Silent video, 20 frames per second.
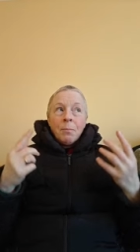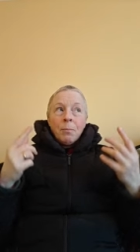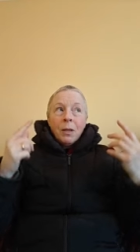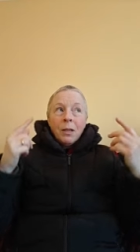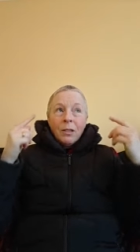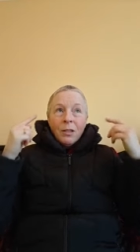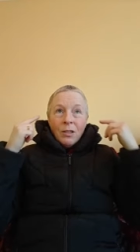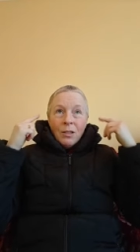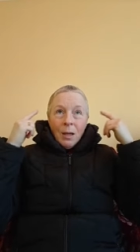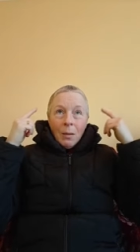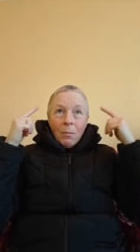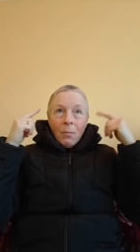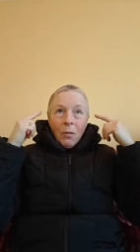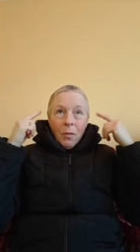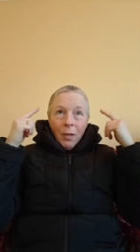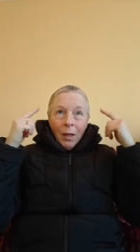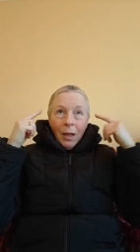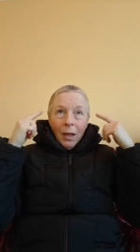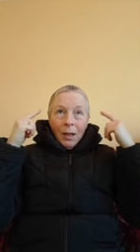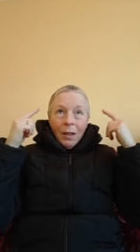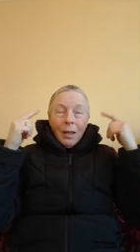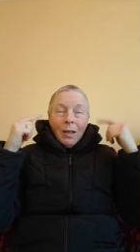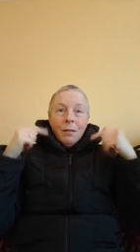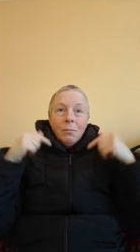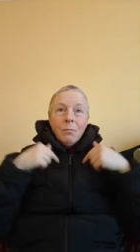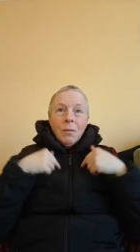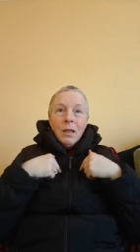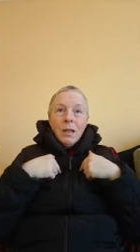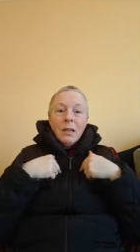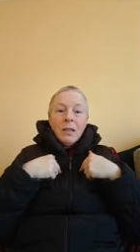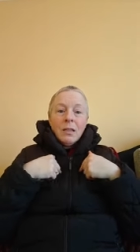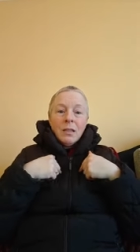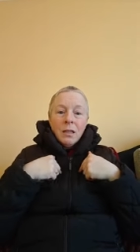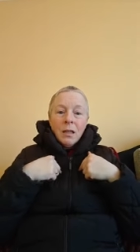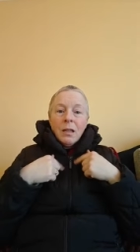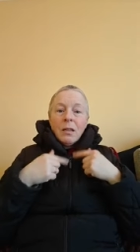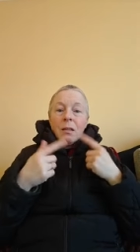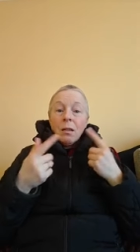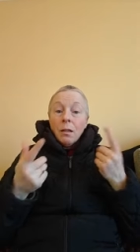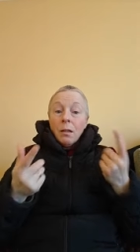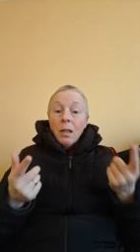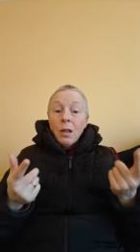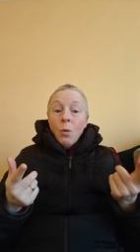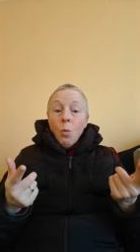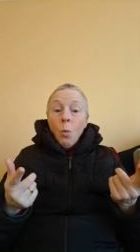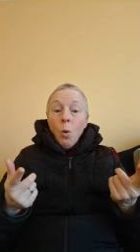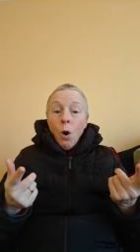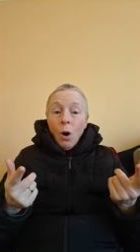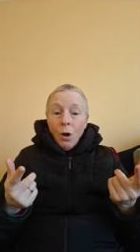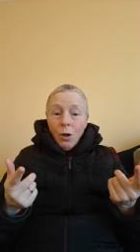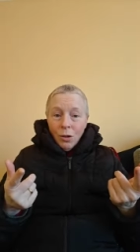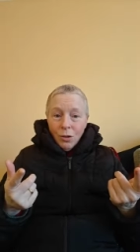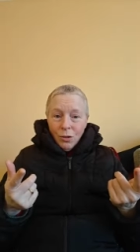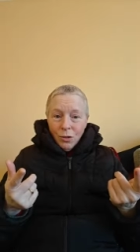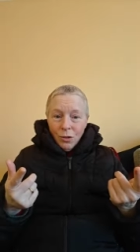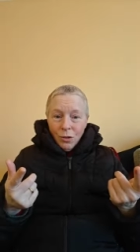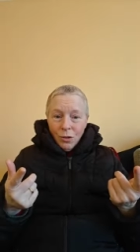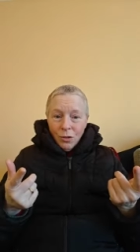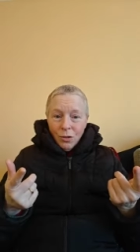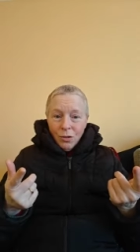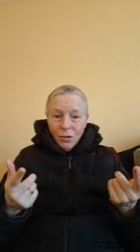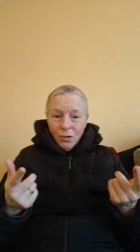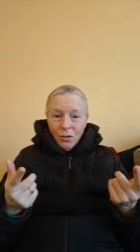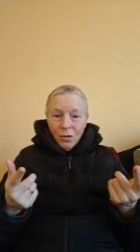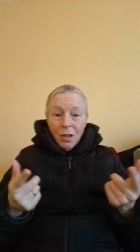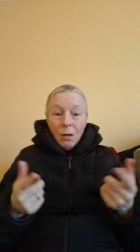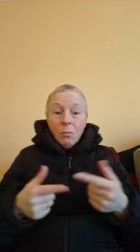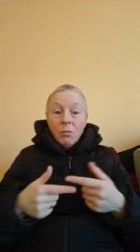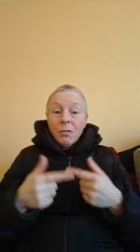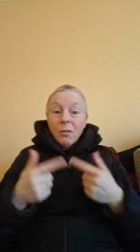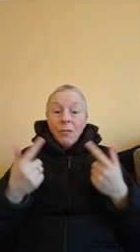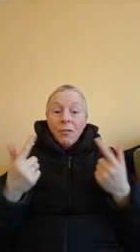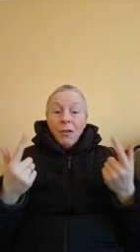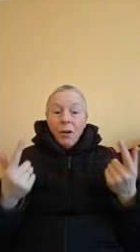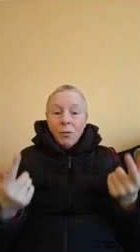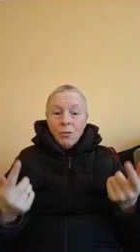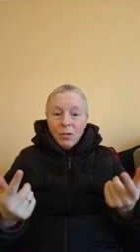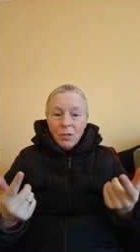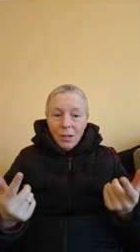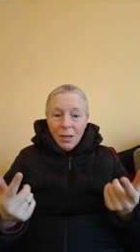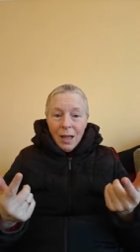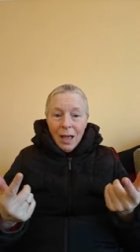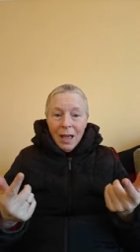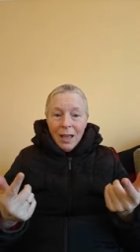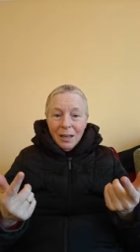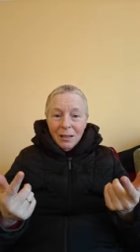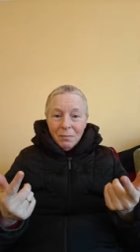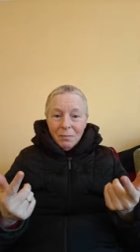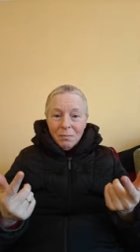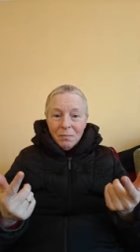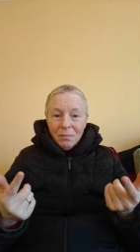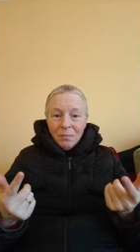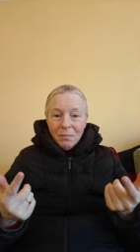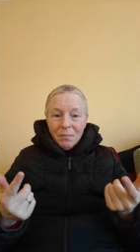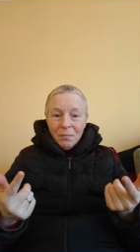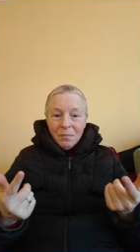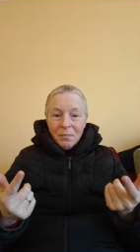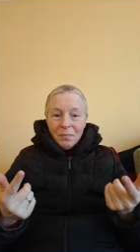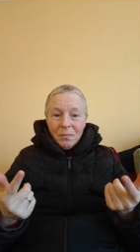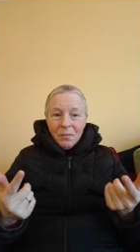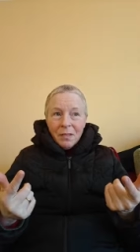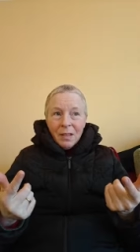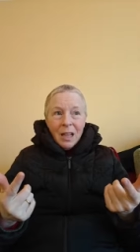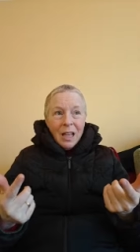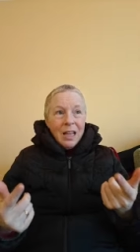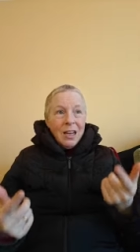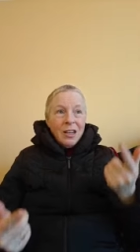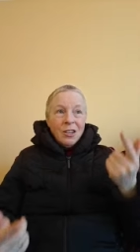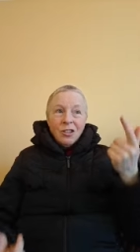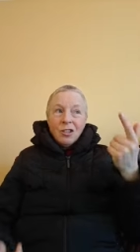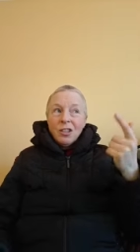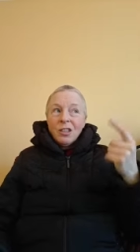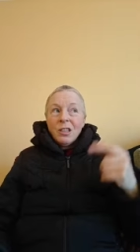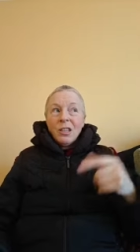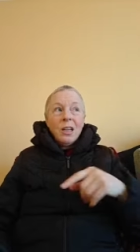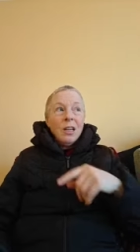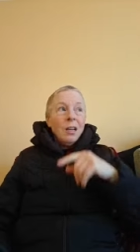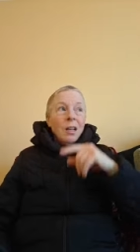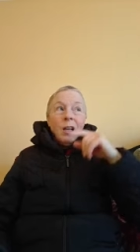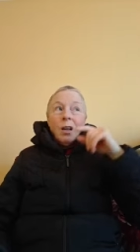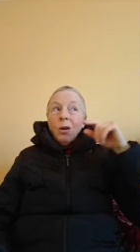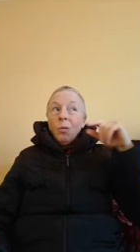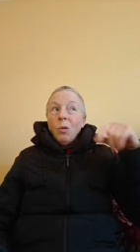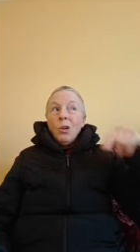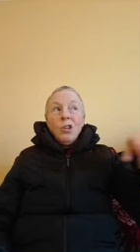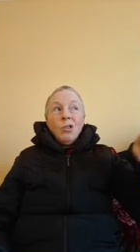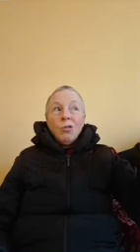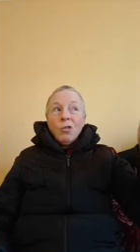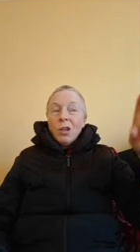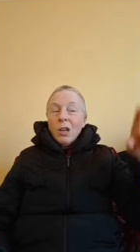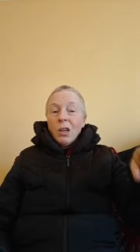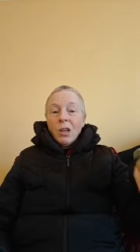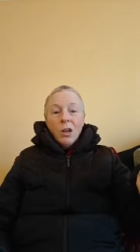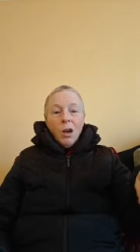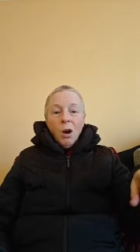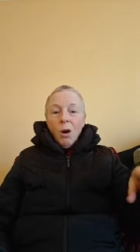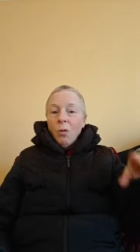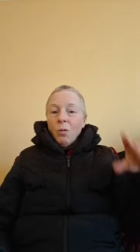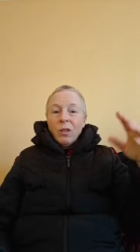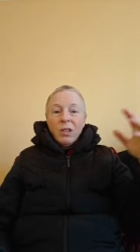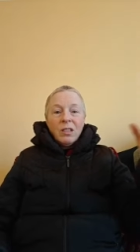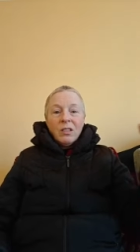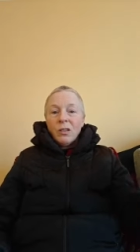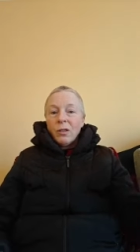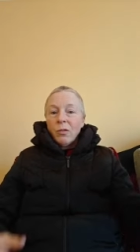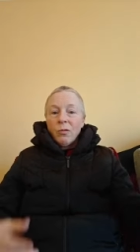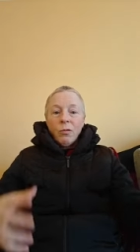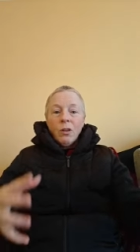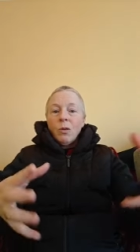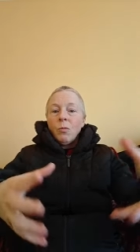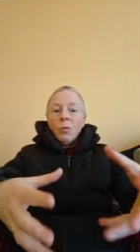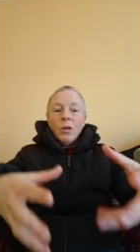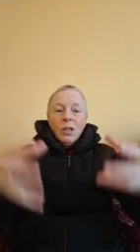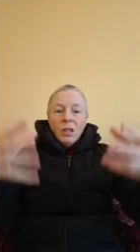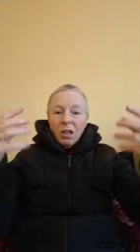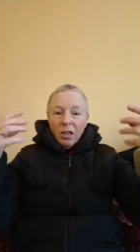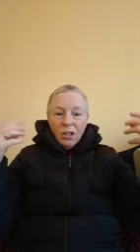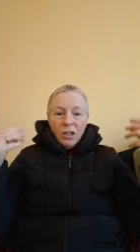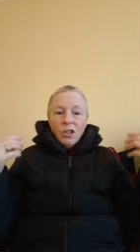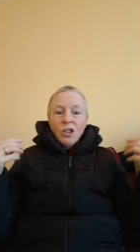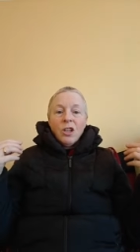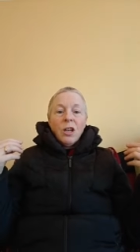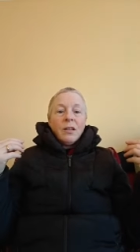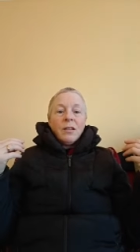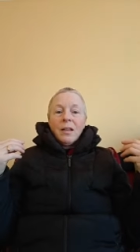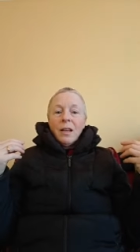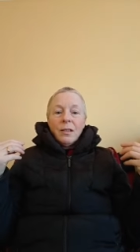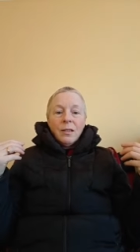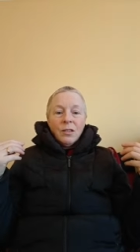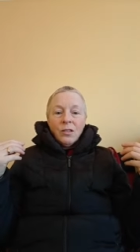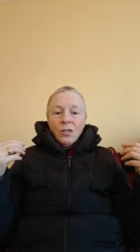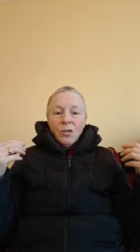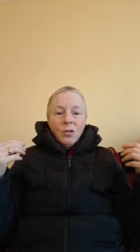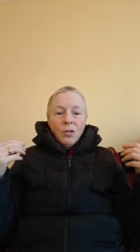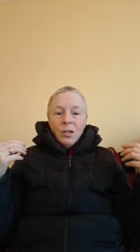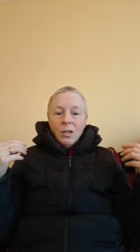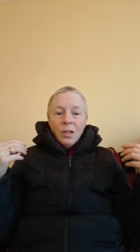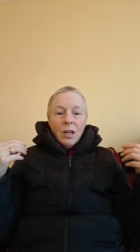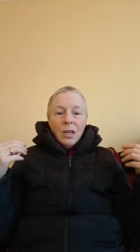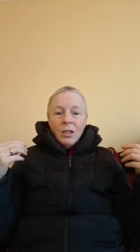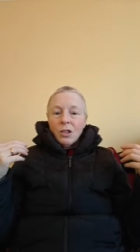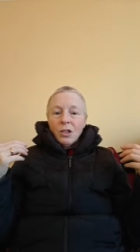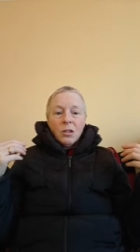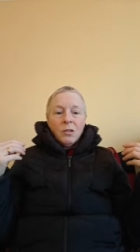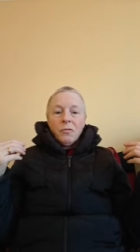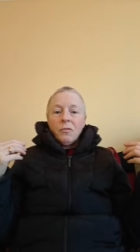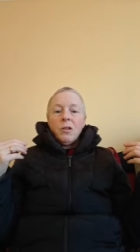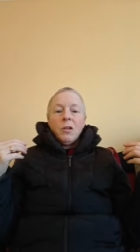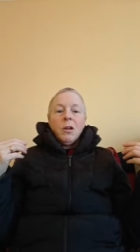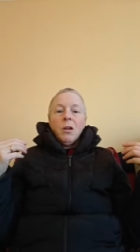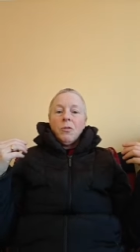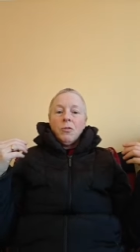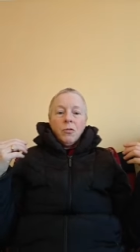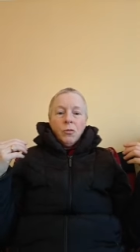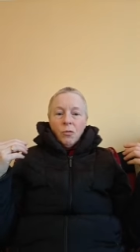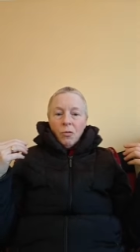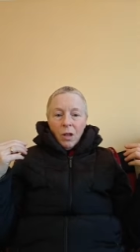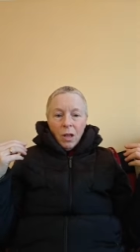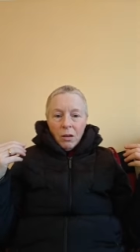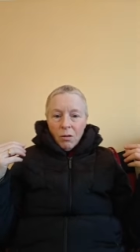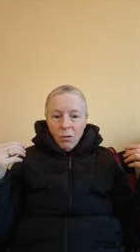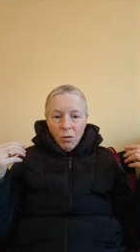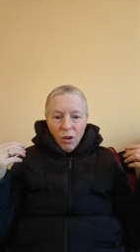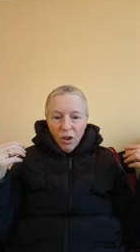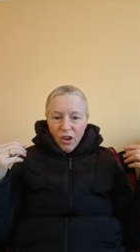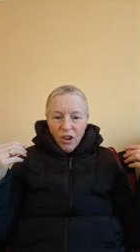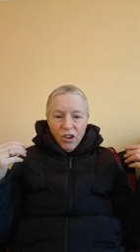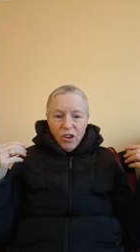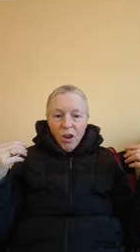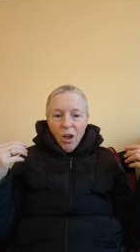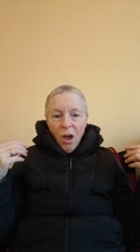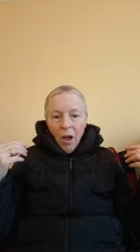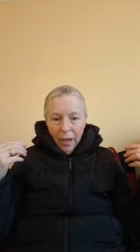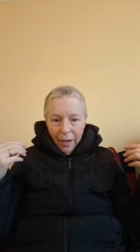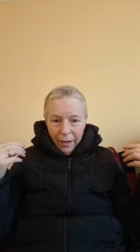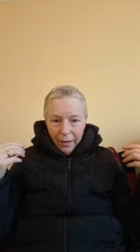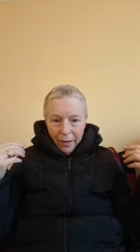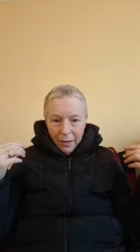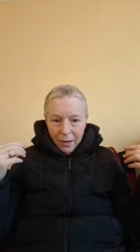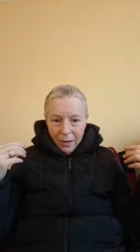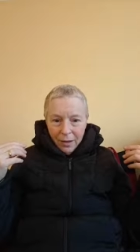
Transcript: But something in me said that there was. There was a false alarm. And it just said, when you get cold, there's a threat. We need to shut down the circulation. If we don't do that, you're going to die.